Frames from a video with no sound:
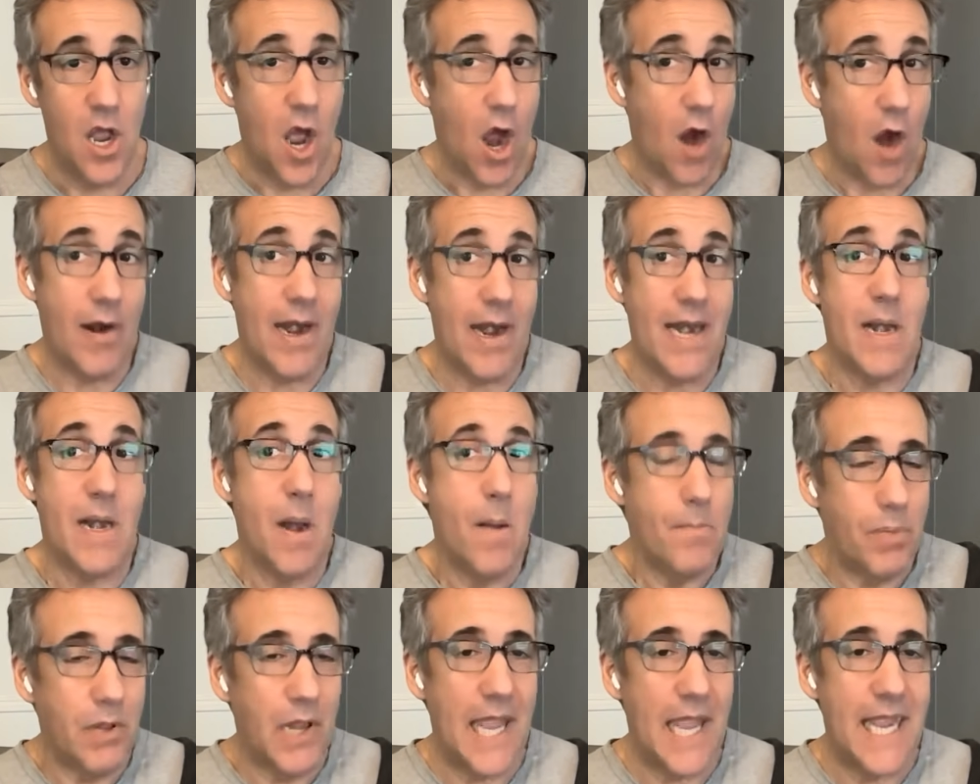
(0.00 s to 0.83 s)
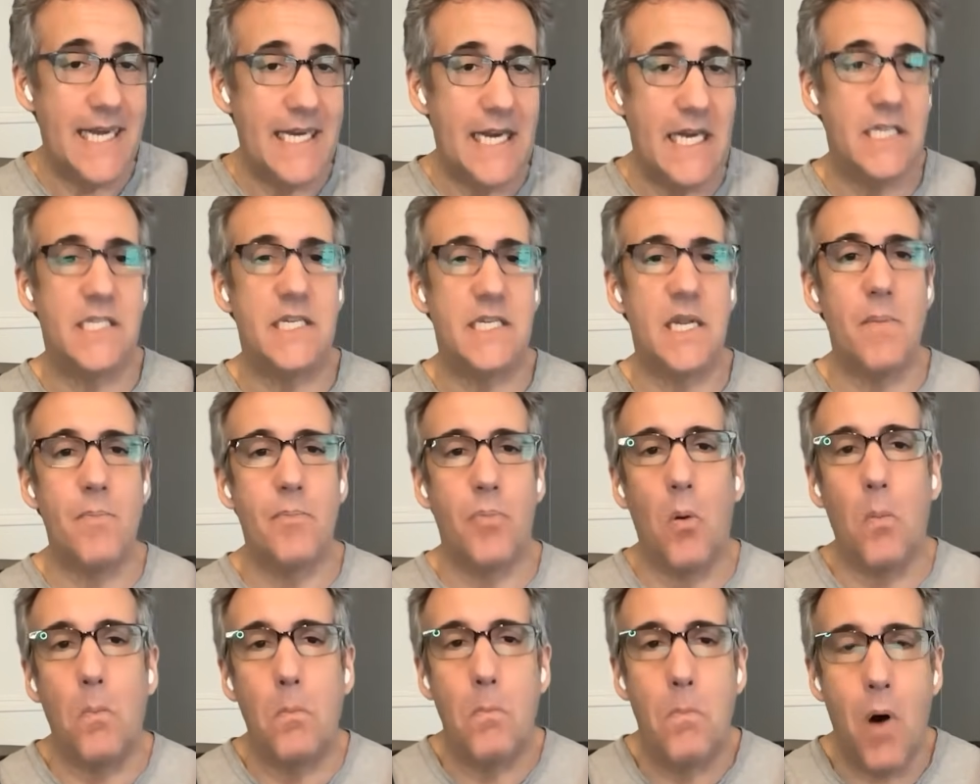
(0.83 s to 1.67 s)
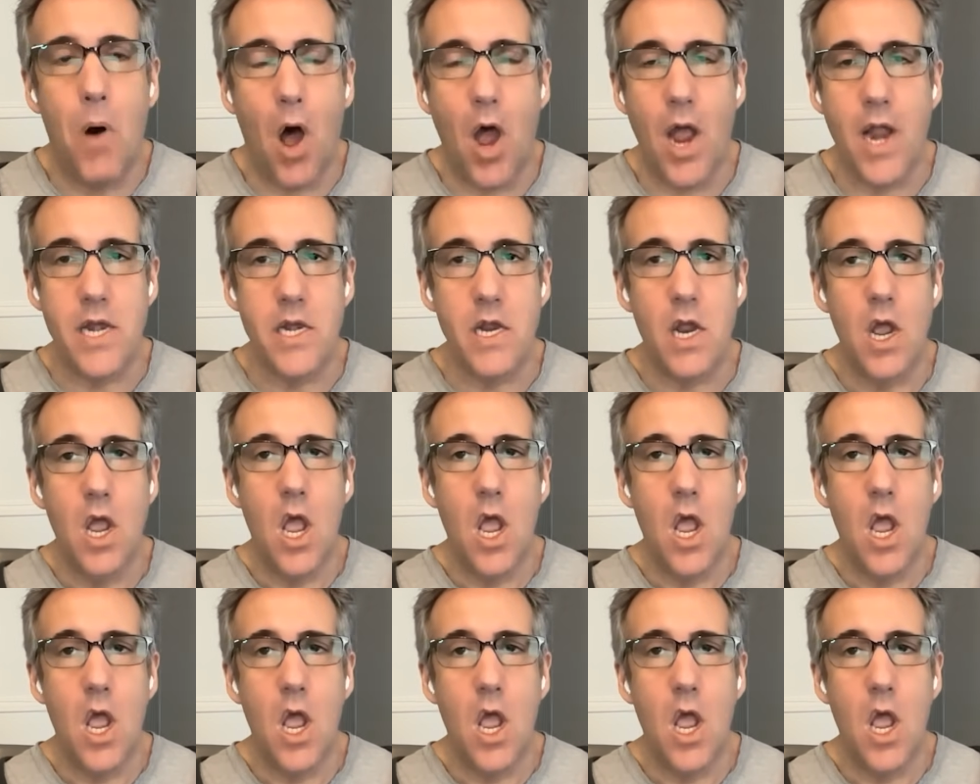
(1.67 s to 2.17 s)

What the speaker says: All right, plain and simple. But